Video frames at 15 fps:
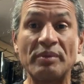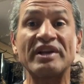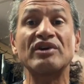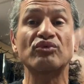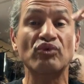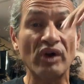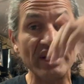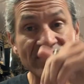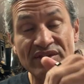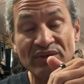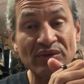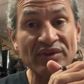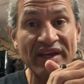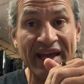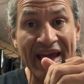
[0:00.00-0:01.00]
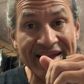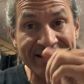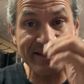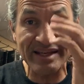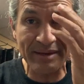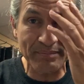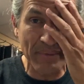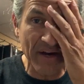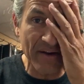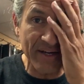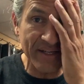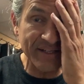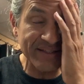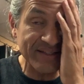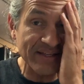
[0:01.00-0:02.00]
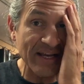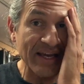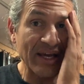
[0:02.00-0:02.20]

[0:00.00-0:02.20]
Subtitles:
and it runs through the headset bearings,